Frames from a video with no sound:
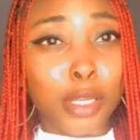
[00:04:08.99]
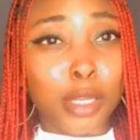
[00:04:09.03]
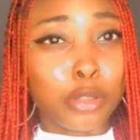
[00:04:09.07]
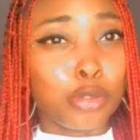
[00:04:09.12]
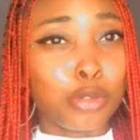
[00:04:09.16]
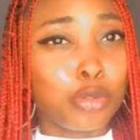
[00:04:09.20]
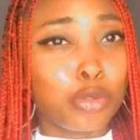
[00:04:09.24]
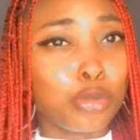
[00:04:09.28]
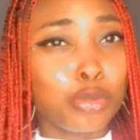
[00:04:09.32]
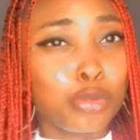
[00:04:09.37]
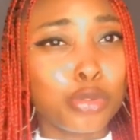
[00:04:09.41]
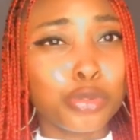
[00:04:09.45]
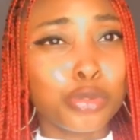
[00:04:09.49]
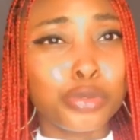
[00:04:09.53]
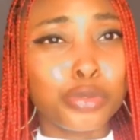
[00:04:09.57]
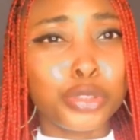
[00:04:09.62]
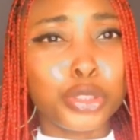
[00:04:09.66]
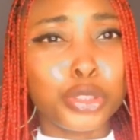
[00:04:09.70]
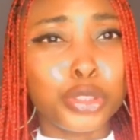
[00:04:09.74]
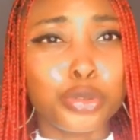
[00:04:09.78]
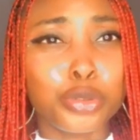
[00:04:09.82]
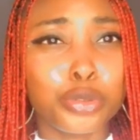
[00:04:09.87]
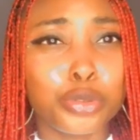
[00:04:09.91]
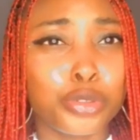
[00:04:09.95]
You don't need to
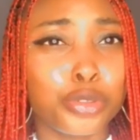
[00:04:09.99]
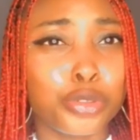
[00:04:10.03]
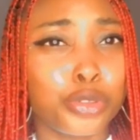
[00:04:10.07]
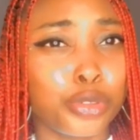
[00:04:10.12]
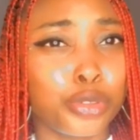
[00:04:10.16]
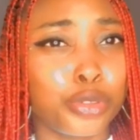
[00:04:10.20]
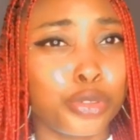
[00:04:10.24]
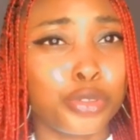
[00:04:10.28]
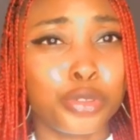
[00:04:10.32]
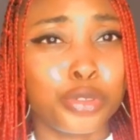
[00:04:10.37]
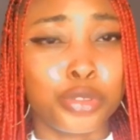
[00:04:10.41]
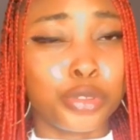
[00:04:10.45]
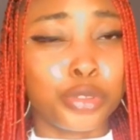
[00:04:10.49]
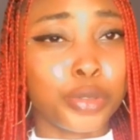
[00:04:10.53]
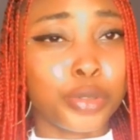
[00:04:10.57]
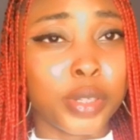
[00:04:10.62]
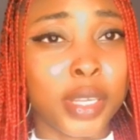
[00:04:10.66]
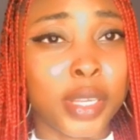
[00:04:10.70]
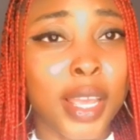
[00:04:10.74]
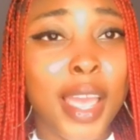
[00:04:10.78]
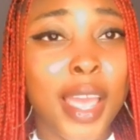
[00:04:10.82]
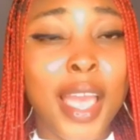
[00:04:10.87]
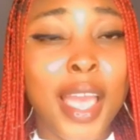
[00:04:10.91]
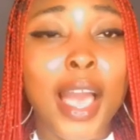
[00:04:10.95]
trade,
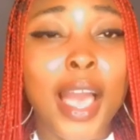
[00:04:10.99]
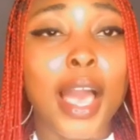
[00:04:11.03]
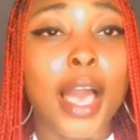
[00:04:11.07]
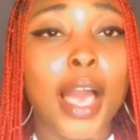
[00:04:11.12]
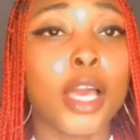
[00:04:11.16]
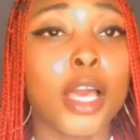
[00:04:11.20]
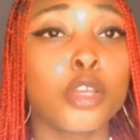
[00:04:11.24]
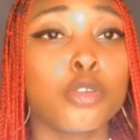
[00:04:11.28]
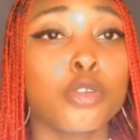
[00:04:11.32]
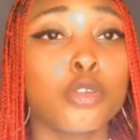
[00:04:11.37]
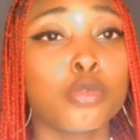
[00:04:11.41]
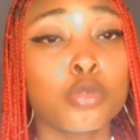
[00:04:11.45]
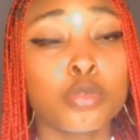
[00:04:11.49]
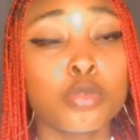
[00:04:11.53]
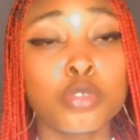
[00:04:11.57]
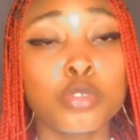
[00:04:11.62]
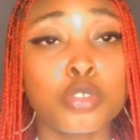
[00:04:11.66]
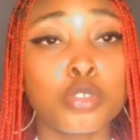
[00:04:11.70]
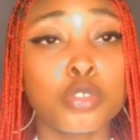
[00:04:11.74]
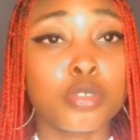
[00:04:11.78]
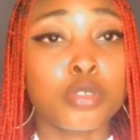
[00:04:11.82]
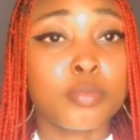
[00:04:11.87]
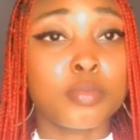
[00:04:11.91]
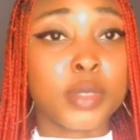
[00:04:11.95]
and you don't need to
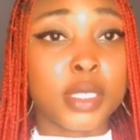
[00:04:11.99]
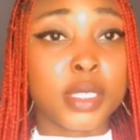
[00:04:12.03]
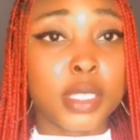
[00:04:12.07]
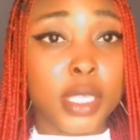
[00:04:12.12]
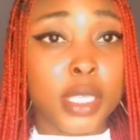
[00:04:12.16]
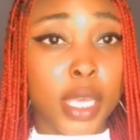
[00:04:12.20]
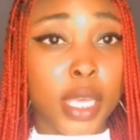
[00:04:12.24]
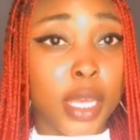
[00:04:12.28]
be scared,